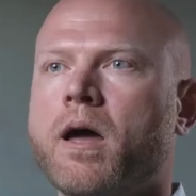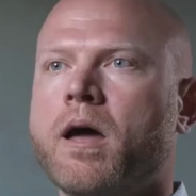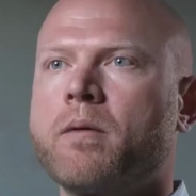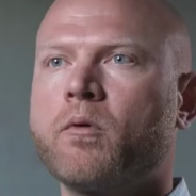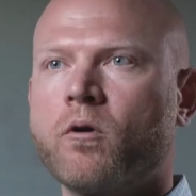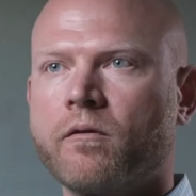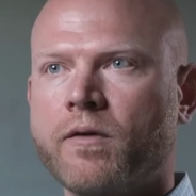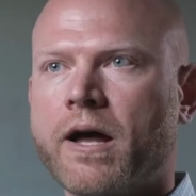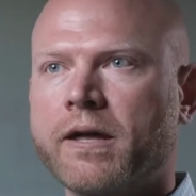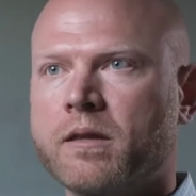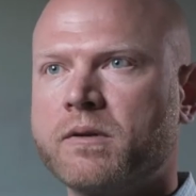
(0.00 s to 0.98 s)
uh,
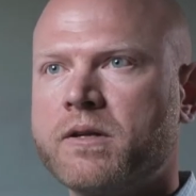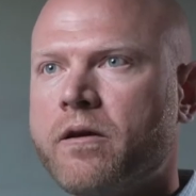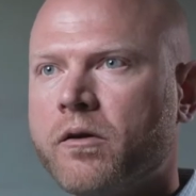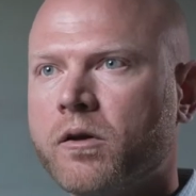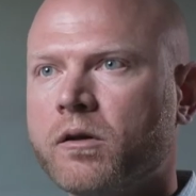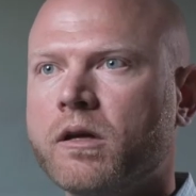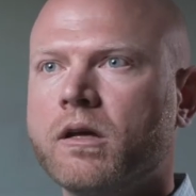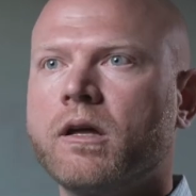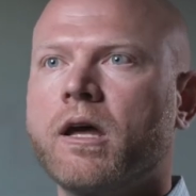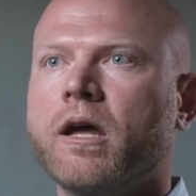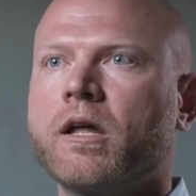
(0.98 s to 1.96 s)
purifying the material
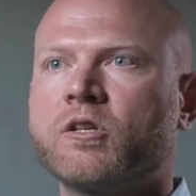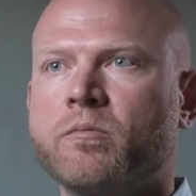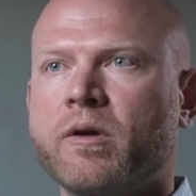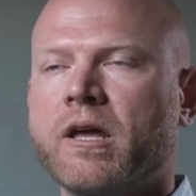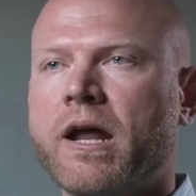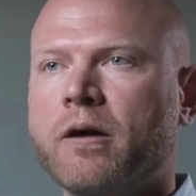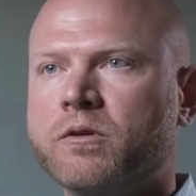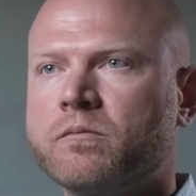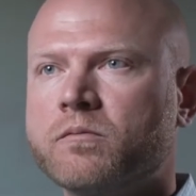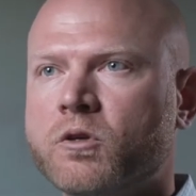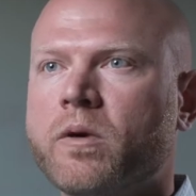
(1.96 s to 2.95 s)
and shipping it
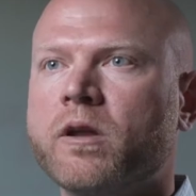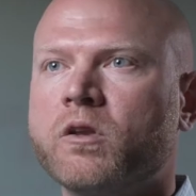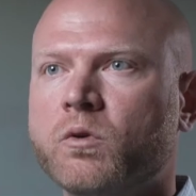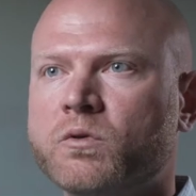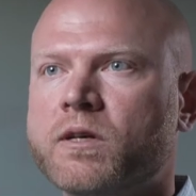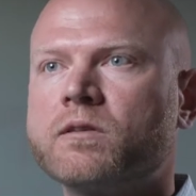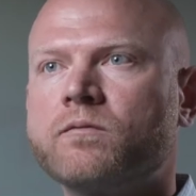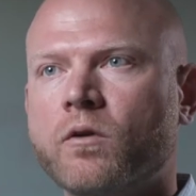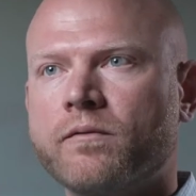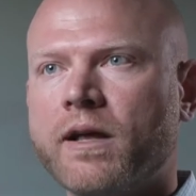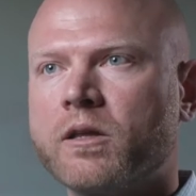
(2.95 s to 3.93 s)
out to end
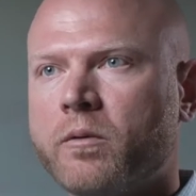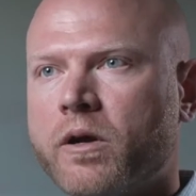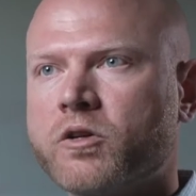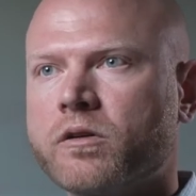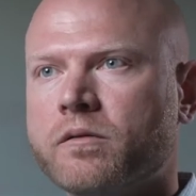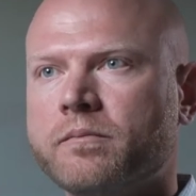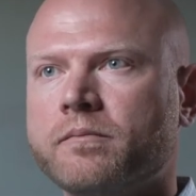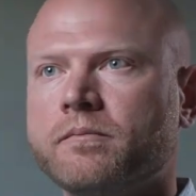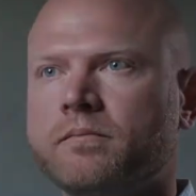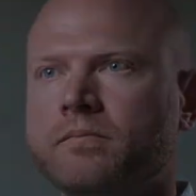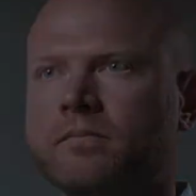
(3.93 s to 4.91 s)
users for evaluation.